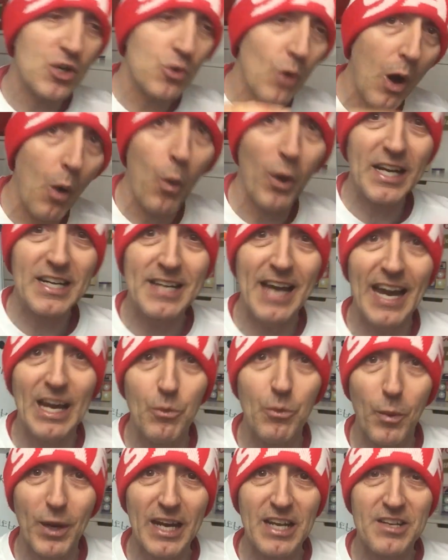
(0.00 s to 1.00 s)
Do I want a
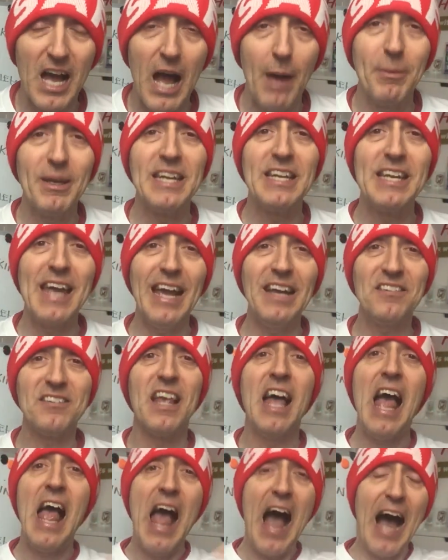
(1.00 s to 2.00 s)
time where you derby? Yes,